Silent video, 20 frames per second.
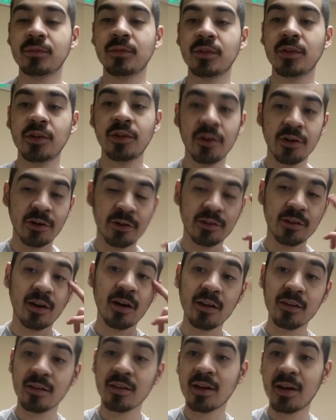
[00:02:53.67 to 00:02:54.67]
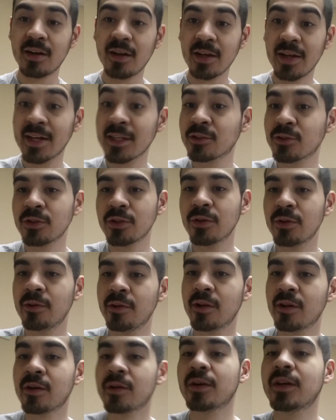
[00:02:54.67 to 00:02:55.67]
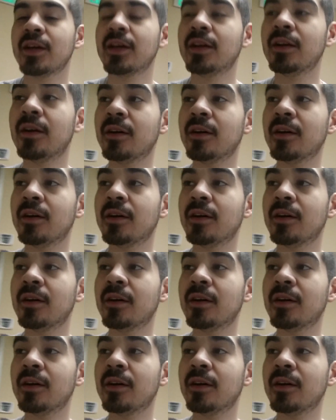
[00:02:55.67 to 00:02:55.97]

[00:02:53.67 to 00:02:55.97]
your thoughts kind of get to you, you know, and,